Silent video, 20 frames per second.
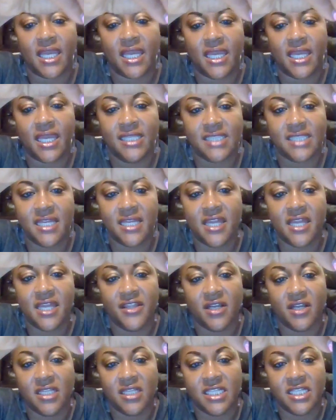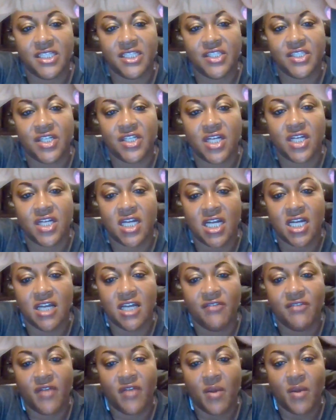is another cluster
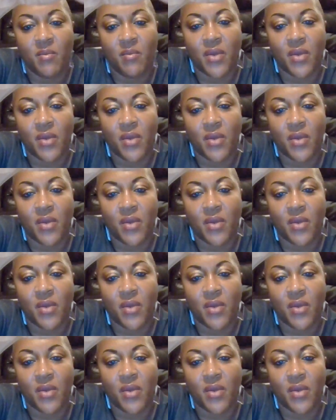of